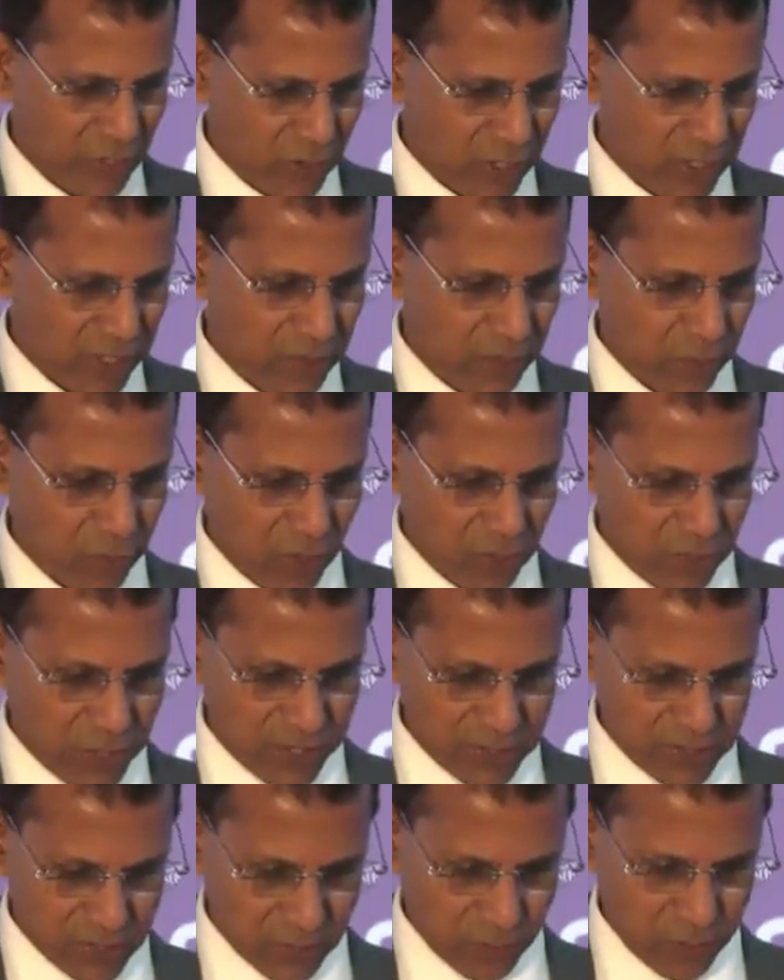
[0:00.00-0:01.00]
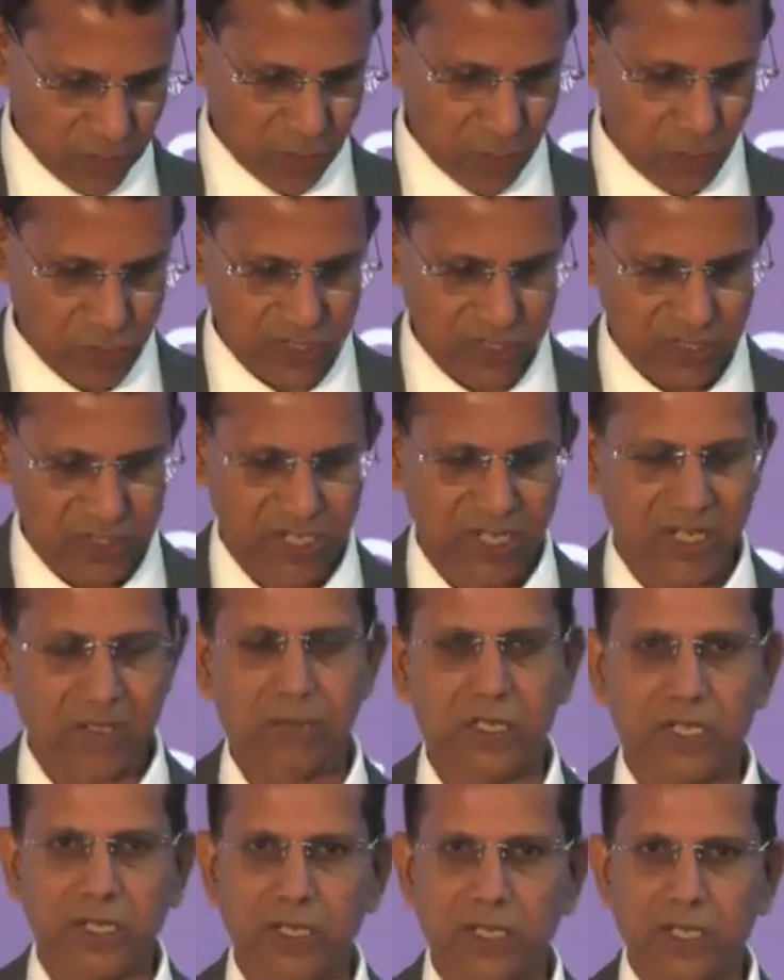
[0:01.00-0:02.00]
look at products that promote
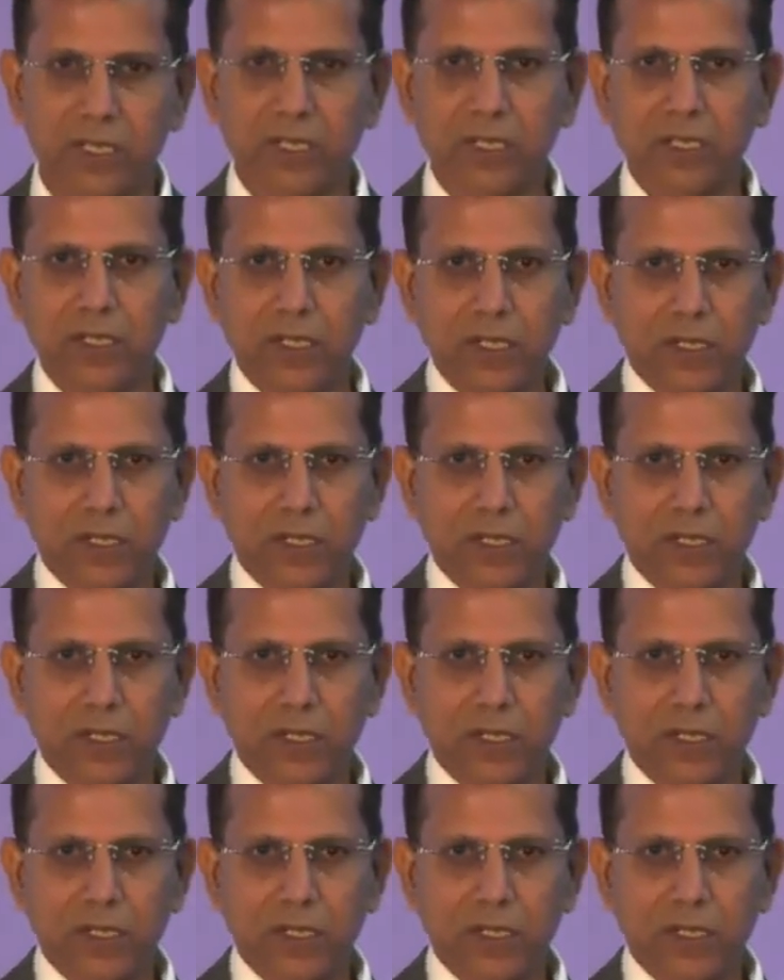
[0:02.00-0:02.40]
sustainability,